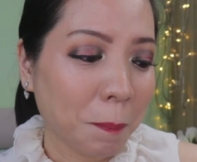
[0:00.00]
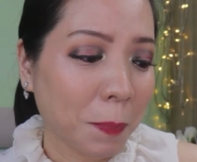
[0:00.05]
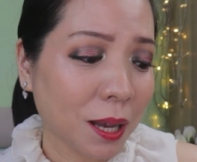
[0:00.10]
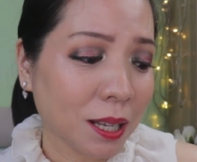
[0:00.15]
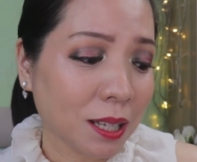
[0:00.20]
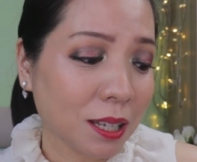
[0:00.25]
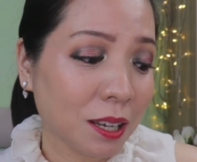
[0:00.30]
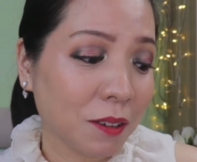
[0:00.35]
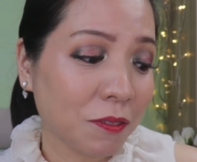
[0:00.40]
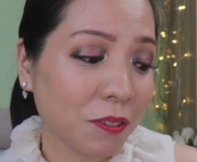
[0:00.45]

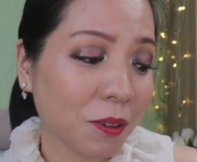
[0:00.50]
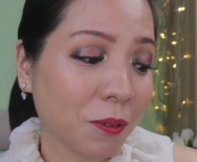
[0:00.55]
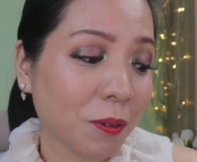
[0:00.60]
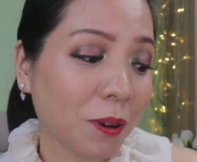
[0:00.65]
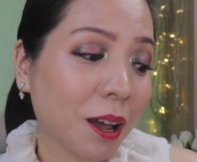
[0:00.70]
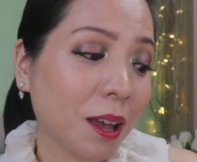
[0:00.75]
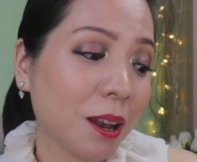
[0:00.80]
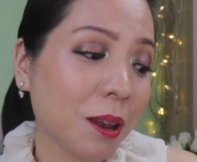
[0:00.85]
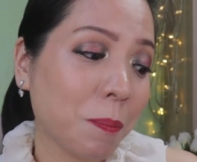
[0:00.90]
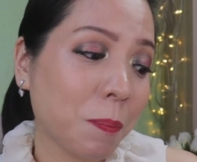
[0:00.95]
But if
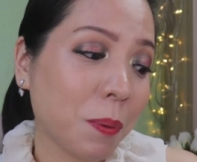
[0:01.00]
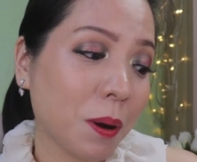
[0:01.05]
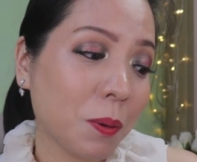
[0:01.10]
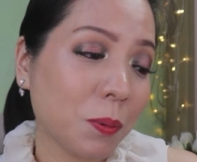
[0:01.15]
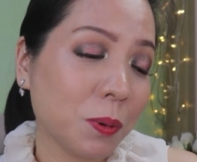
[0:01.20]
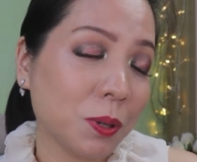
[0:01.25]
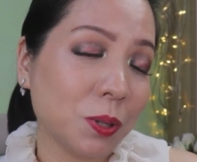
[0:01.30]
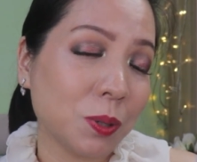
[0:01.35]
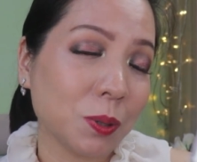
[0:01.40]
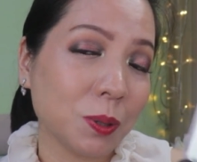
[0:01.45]
Colourpop
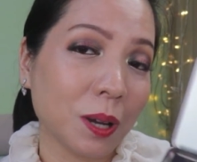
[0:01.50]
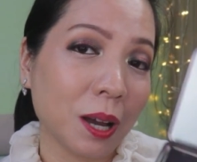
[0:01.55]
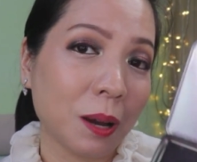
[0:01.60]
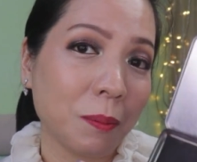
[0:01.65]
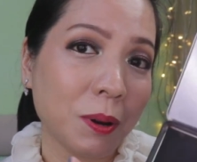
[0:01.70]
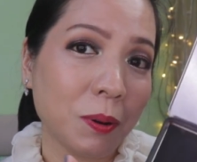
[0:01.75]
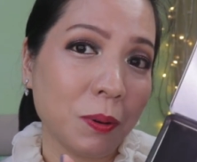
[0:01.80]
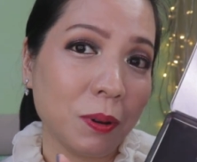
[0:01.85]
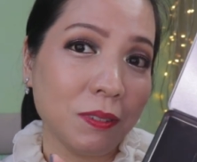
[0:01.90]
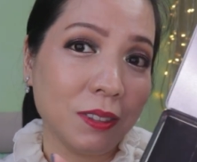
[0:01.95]
were to
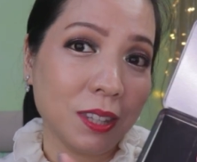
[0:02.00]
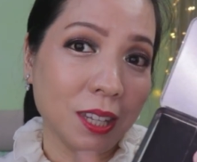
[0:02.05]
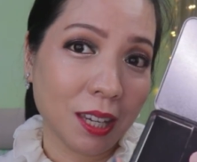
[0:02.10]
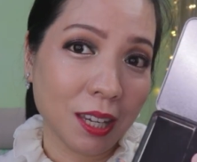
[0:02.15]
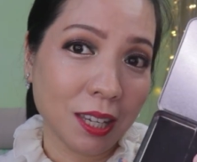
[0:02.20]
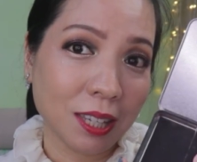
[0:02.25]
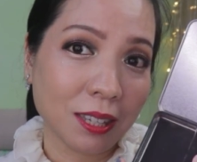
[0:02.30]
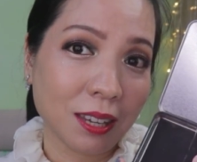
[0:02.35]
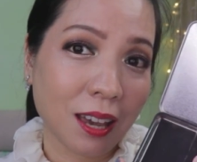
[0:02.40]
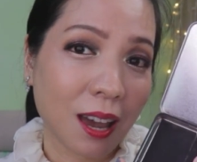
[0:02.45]
come out with
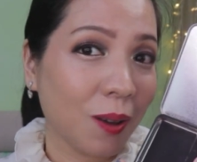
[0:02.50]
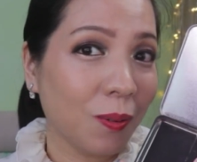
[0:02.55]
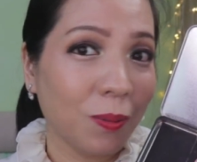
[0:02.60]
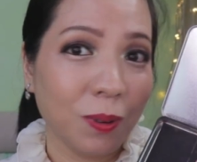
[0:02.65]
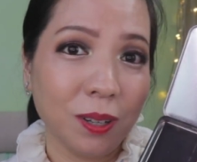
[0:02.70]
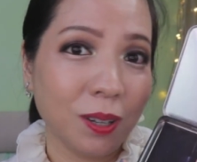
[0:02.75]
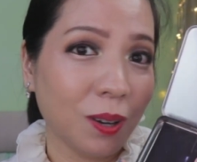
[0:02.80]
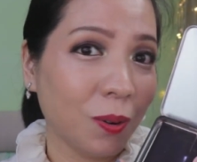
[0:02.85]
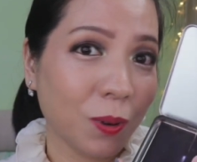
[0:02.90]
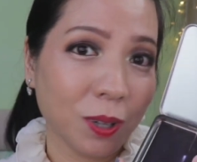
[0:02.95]
this, I
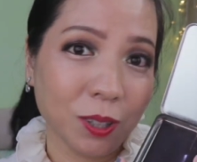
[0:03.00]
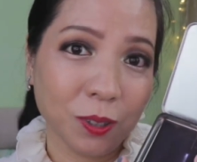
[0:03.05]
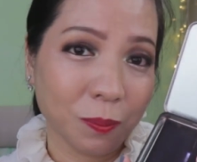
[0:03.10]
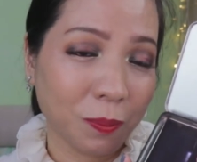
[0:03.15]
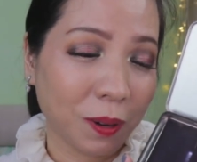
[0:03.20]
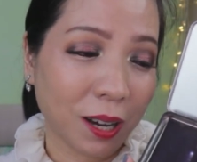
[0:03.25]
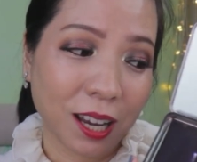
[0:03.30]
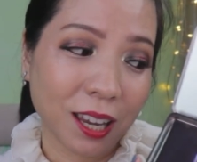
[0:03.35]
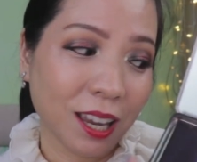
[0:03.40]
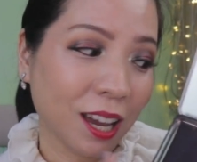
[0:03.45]
will not want to
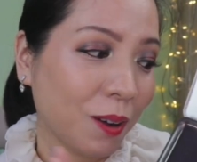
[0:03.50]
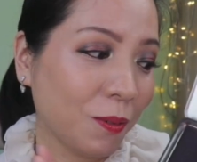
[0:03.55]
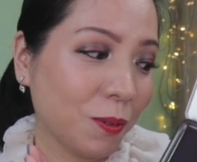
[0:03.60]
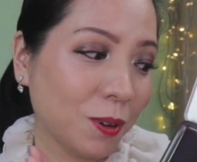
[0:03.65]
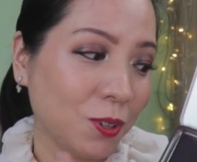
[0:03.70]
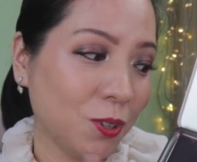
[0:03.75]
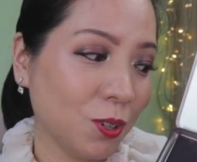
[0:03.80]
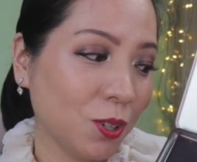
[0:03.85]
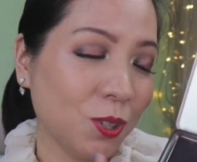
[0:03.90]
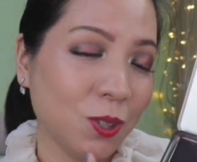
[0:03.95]
buy. I
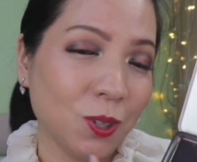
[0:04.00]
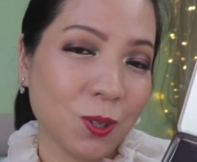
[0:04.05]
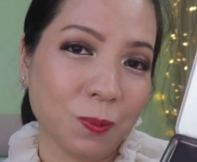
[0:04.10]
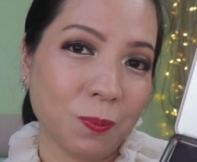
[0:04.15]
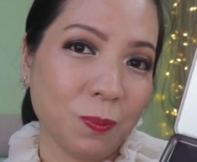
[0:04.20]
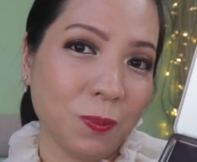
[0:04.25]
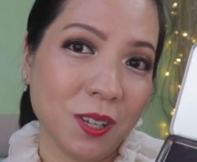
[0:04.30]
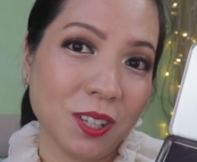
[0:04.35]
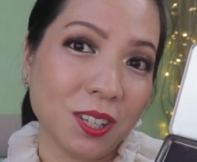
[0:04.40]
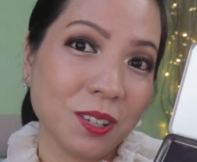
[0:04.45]
will just
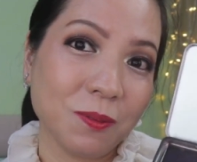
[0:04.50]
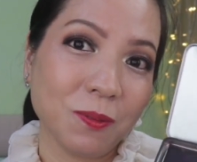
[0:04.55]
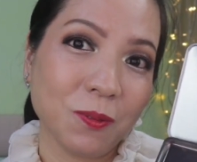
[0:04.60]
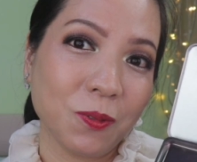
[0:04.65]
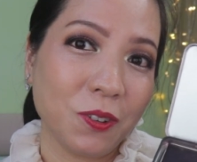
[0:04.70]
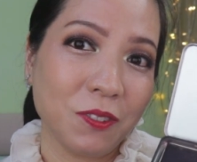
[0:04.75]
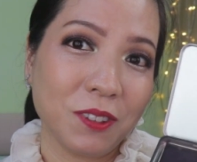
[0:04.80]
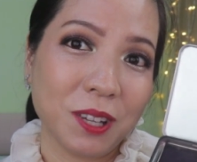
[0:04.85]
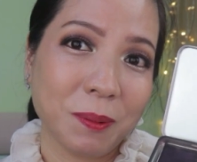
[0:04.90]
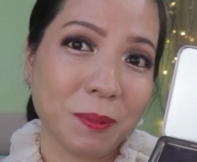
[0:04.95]
dupe it
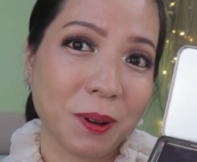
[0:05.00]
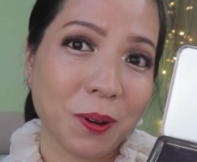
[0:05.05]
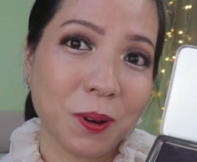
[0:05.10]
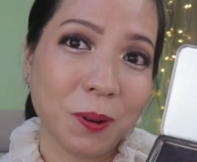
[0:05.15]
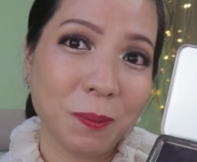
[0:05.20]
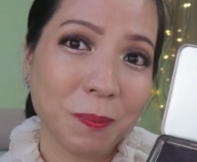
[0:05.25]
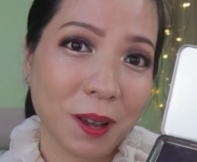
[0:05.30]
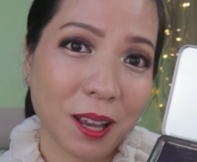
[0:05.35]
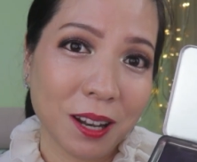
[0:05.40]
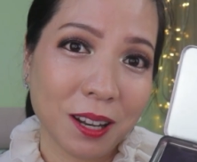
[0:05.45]
within my
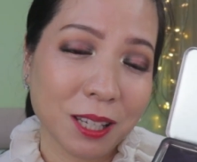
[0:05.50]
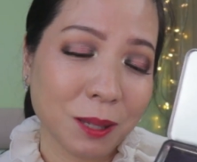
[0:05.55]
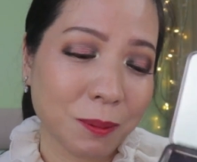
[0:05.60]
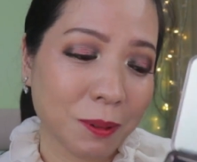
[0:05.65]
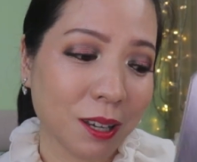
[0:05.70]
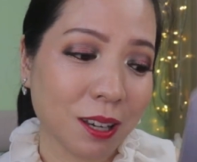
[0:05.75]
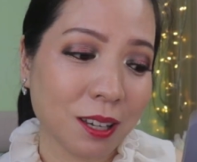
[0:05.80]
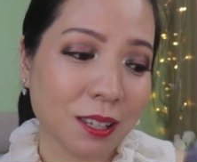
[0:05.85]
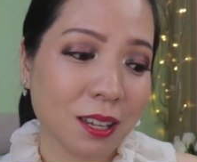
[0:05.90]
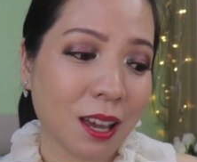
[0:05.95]
own palettes
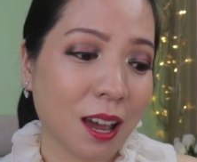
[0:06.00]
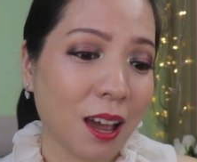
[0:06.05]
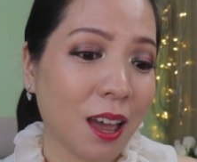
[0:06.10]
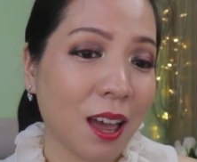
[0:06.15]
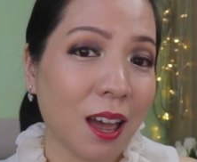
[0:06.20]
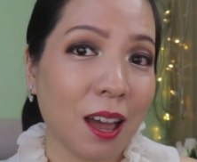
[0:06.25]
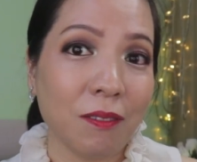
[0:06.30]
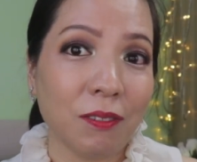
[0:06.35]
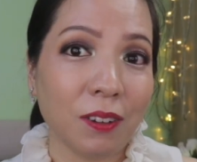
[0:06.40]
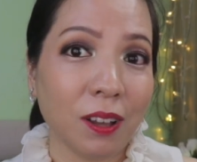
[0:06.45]
because I
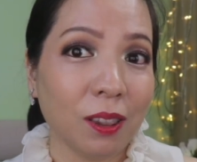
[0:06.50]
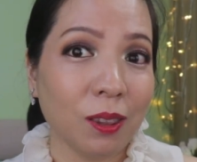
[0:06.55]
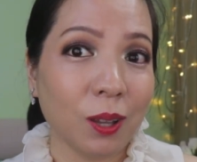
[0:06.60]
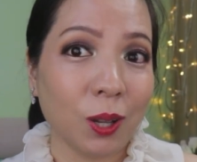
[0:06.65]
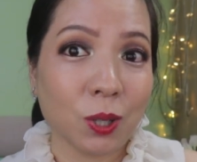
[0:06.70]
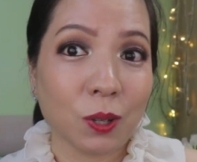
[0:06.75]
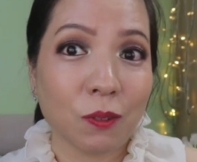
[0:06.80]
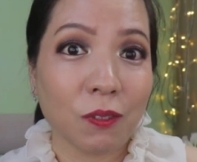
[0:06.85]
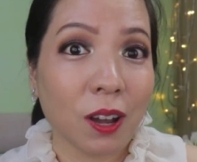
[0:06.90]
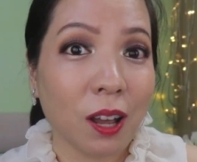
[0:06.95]
have a
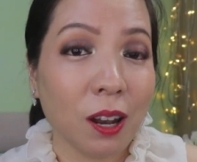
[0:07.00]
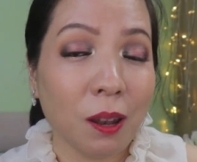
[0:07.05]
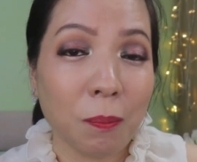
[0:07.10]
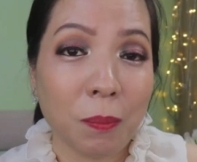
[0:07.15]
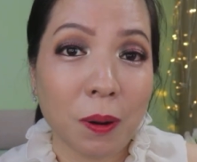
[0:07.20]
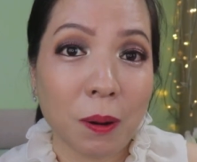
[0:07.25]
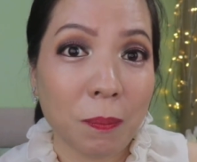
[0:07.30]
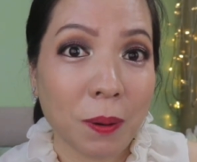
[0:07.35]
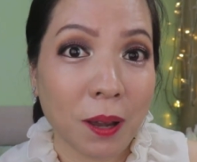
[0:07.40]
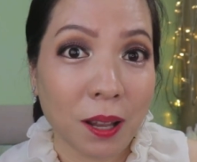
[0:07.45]
lot of
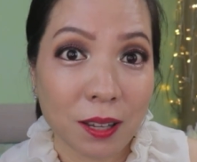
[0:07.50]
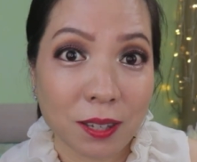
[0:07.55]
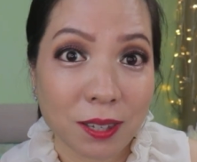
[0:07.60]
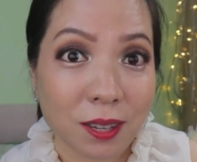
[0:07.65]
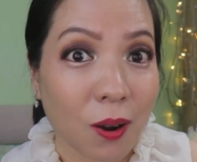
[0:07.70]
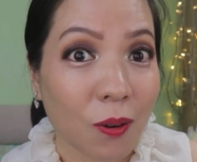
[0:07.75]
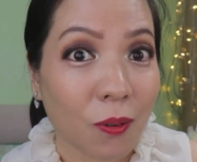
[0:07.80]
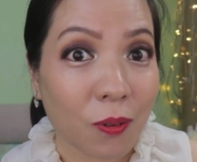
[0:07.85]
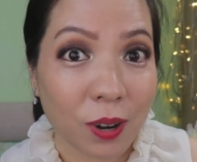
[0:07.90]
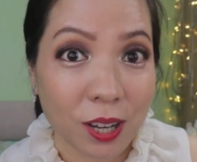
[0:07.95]
Colourpop
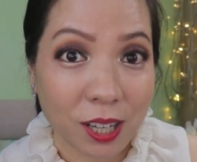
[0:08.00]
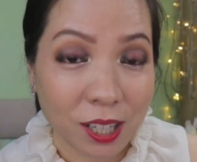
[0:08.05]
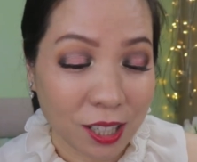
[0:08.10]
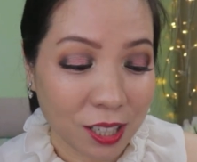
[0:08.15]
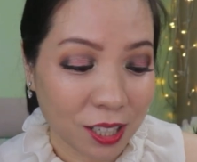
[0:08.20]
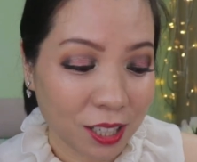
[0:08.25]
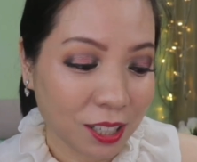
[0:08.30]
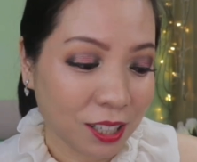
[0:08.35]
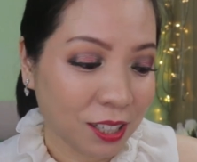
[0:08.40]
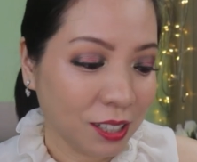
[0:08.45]
palettes already.